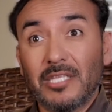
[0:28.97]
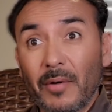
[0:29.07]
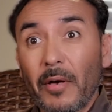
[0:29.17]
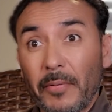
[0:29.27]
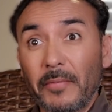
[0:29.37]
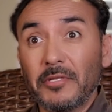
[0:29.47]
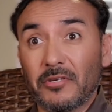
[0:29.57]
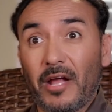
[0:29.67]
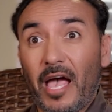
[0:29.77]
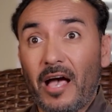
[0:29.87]
Now my payments
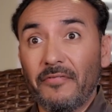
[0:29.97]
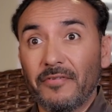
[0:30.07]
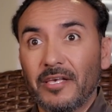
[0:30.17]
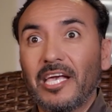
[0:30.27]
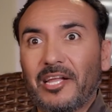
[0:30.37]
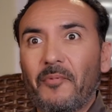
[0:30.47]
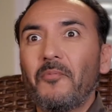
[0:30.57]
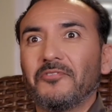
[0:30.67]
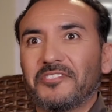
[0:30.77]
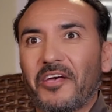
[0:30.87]
are half and I'm
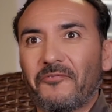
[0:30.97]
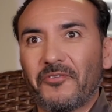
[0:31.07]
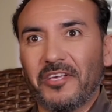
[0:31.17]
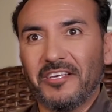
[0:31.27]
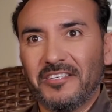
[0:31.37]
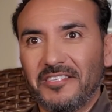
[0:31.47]
almost debt free.